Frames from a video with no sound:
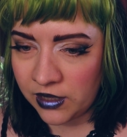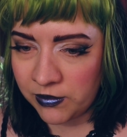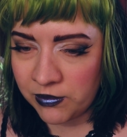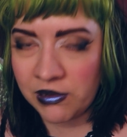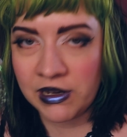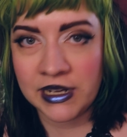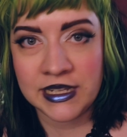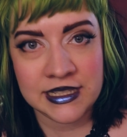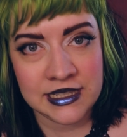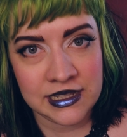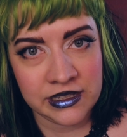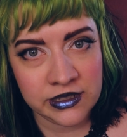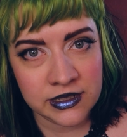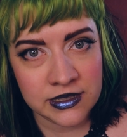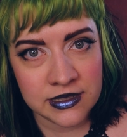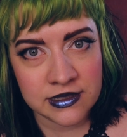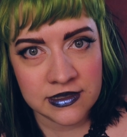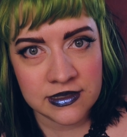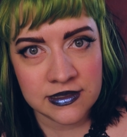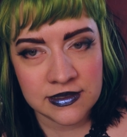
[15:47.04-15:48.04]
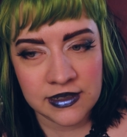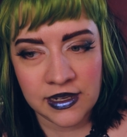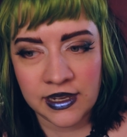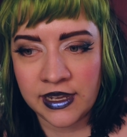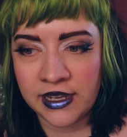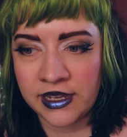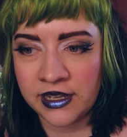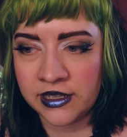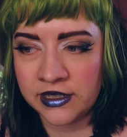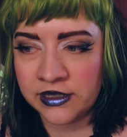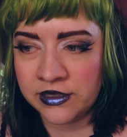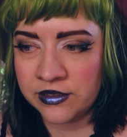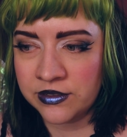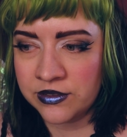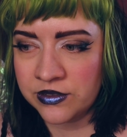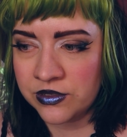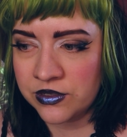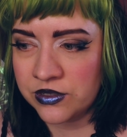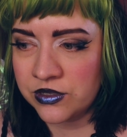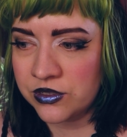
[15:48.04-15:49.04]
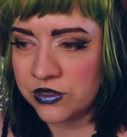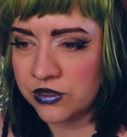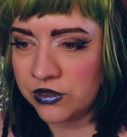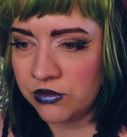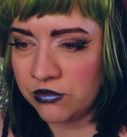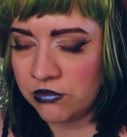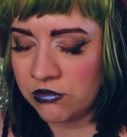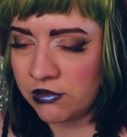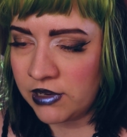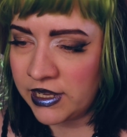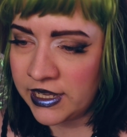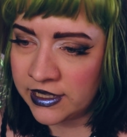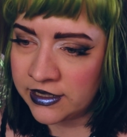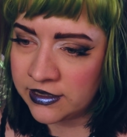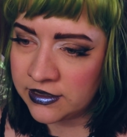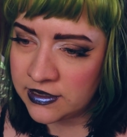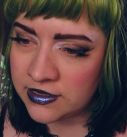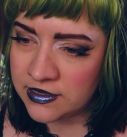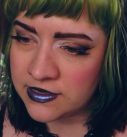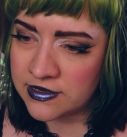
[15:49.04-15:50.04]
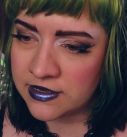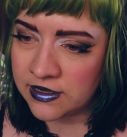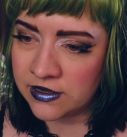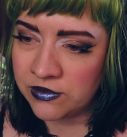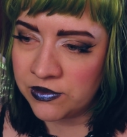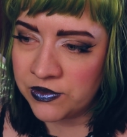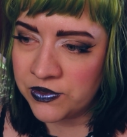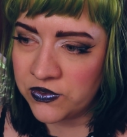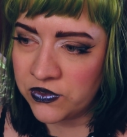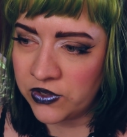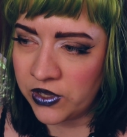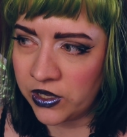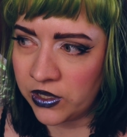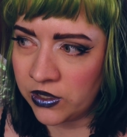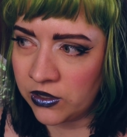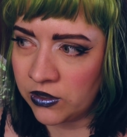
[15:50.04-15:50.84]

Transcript: bracelets and rings, and also